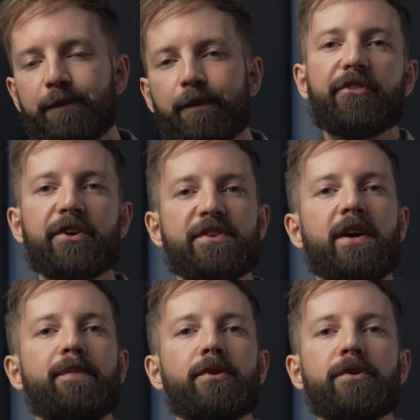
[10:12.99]
For
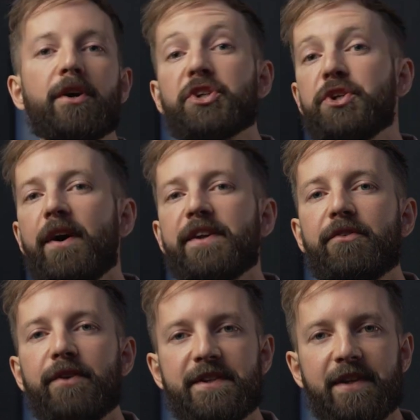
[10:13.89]
example, a shoot I did
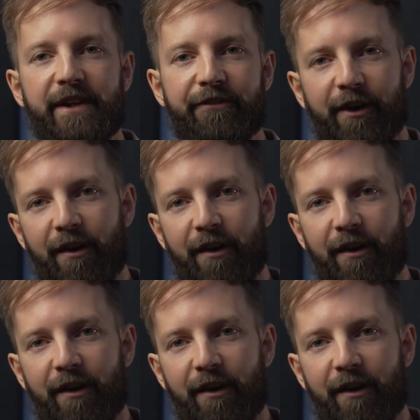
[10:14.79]
recently for a